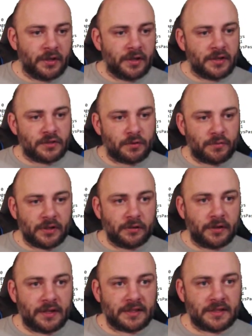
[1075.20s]
So if we
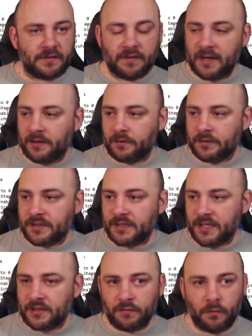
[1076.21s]
look at this final
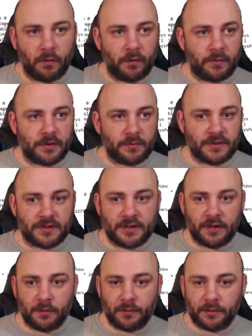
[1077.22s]
stage 4, which was
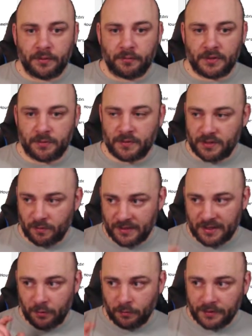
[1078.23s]
the one
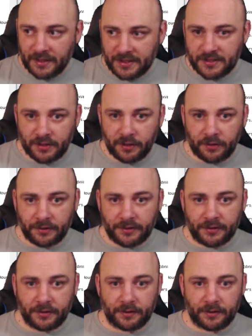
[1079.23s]
that only gets called.